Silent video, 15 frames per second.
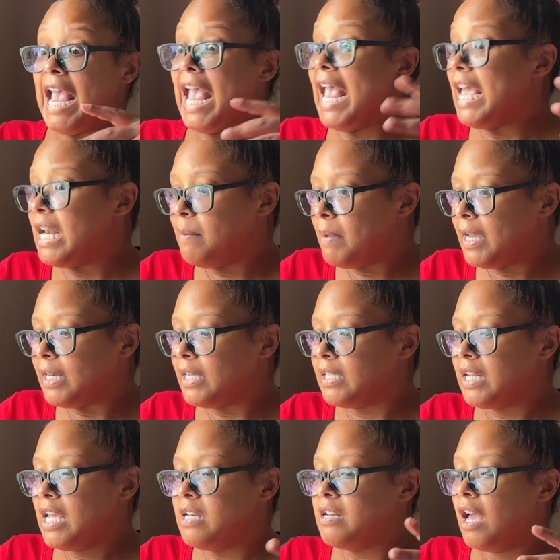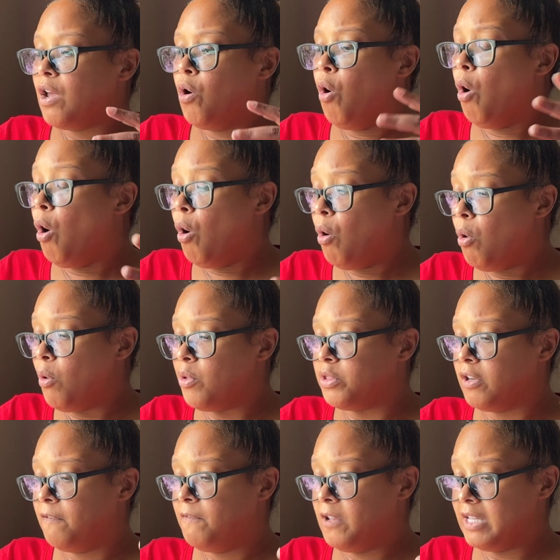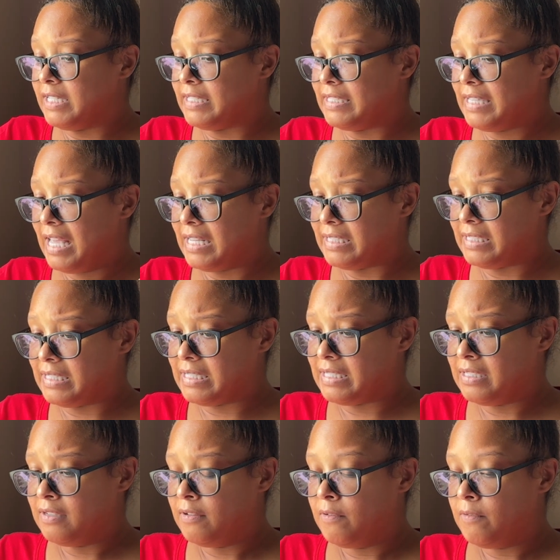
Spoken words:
animated and not whole in the fullest sense.